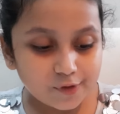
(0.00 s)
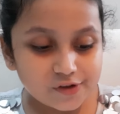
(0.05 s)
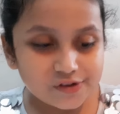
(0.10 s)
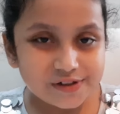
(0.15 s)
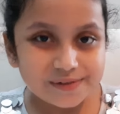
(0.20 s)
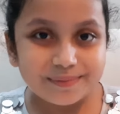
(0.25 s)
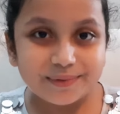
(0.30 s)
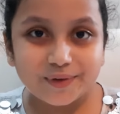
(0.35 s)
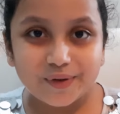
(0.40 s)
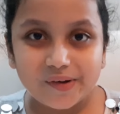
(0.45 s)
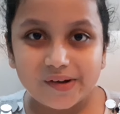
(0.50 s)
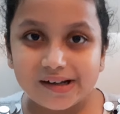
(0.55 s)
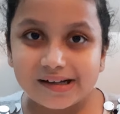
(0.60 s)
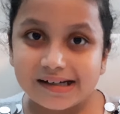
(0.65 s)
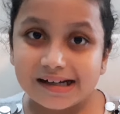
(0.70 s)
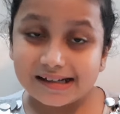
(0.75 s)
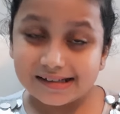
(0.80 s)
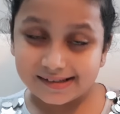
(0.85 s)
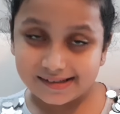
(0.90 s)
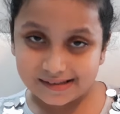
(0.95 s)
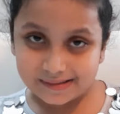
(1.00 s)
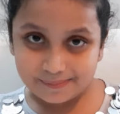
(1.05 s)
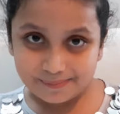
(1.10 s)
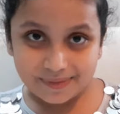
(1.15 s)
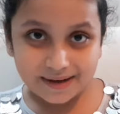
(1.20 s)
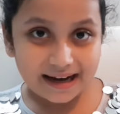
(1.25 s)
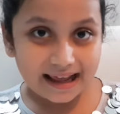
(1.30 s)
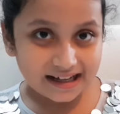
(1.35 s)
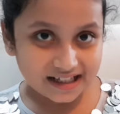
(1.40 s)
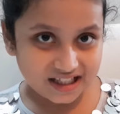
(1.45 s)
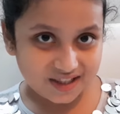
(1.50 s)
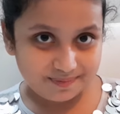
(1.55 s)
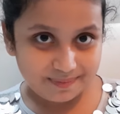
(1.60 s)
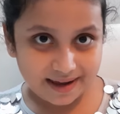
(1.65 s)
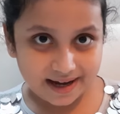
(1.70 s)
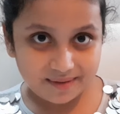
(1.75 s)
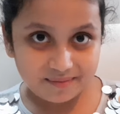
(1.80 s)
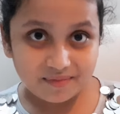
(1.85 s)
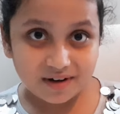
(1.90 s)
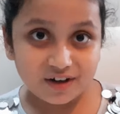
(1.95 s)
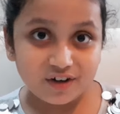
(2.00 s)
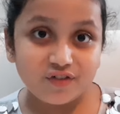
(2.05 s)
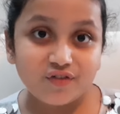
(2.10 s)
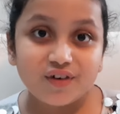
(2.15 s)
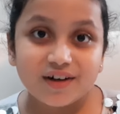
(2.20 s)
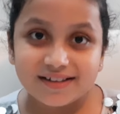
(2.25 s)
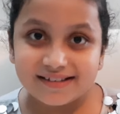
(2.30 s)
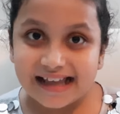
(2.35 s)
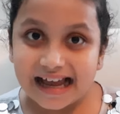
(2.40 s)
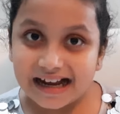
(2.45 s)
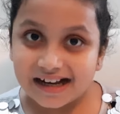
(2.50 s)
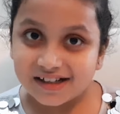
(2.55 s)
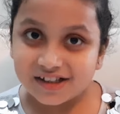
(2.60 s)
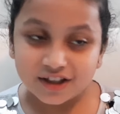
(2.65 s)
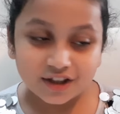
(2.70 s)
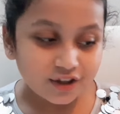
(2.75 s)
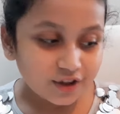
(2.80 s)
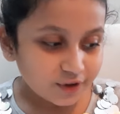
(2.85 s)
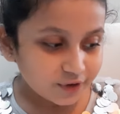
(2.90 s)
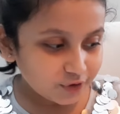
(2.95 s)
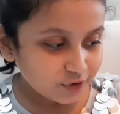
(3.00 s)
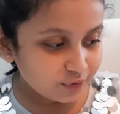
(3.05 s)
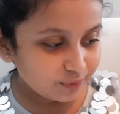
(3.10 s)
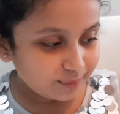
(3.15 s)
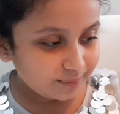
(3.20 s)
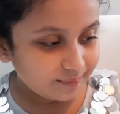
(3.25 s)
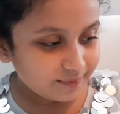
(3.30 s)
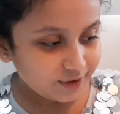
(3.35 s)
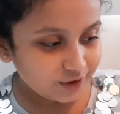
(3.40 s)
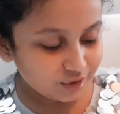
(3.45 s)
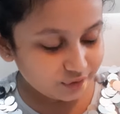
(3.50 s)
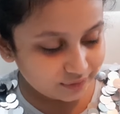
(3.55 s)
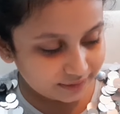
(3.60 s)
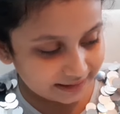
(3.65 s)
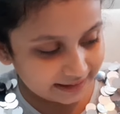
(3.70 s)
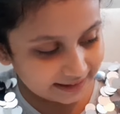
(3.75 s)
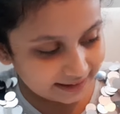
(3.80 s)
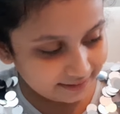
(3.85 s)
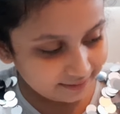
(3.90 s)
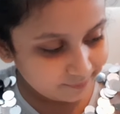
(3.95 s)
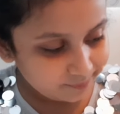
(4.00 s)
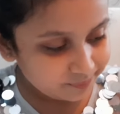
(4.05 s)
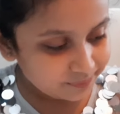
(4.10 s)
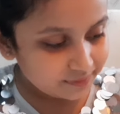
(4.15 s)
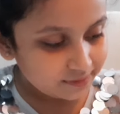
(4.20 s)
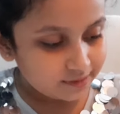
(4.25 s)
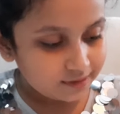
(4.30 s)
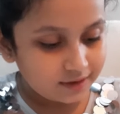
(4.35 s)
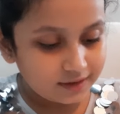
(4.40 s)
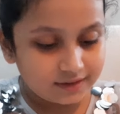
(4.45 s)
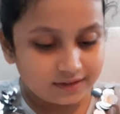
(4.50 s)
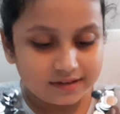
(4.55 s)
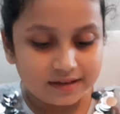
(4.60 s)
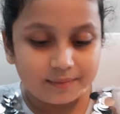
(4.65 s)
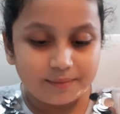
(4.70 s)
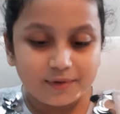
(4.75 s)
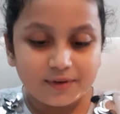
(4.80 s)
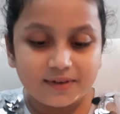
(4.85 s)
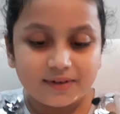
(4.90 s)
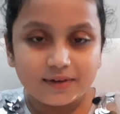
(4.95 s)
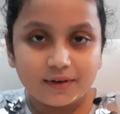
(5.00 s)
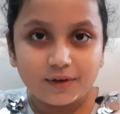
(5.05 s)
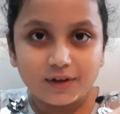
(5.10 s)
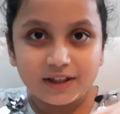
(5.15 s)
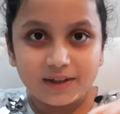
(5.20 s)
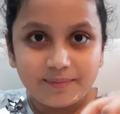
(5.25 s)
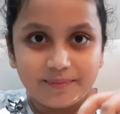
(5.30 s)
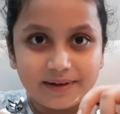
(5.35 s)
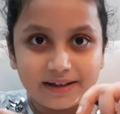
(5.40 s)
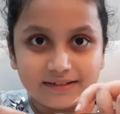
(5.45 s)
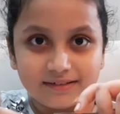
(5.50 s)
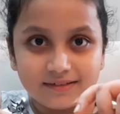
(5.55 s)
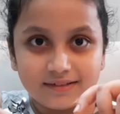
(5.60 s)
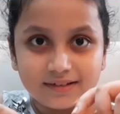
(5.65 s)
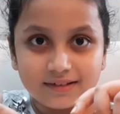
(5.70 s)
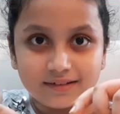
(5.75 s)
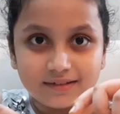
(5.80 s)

going to be doing a simple experiment. For that, you need some cloth pins